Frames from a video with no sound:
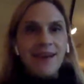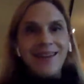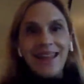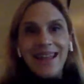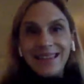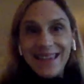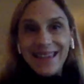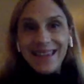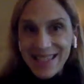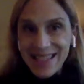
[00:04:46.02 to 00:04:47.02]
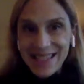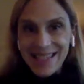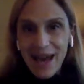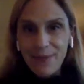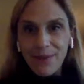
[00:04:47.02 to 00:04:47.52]
And then last
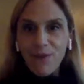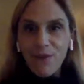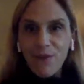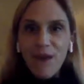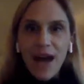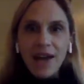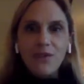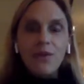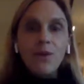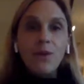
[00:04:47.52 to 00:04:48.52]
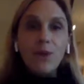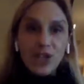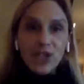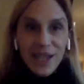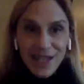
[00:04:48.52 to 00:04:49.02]
step, number 5, when
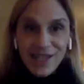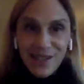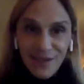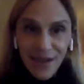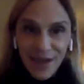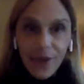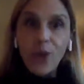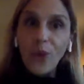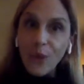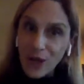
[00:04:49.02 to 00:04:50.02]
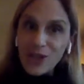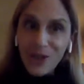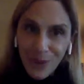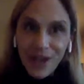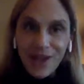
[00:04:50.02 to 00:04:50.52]
shit hits the fan, which
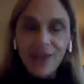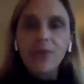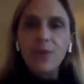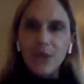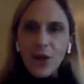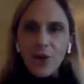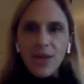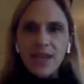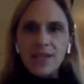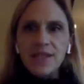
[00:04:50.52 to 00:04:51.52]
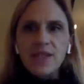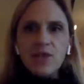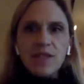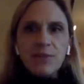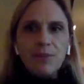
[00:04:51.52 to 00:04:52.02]
it will, we know this,
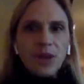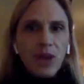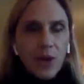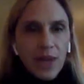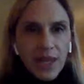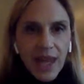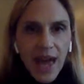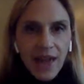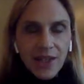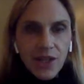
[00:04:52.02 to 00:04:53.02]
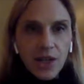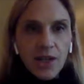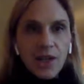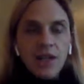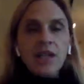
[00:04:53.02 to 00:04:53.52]
you simply go to the calendar.
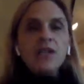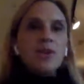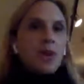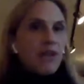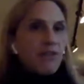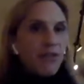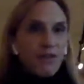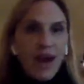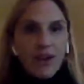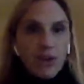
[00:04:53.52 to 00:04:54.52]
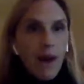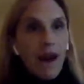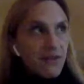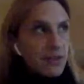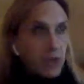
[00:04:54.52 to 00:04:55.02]
So whatever fire you
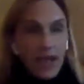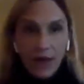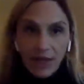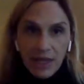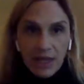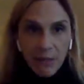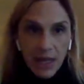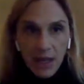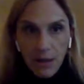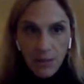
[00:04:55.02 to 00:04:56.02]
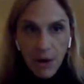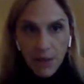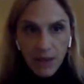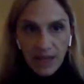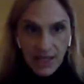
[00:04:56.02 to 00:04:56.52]
have to put out in the immediate
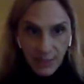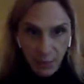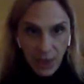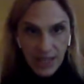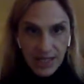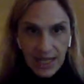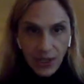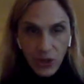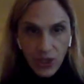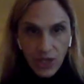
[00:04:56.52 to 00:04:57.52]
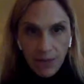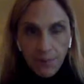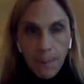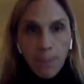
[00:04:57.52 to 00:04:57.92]
moment that's pressing and urgent,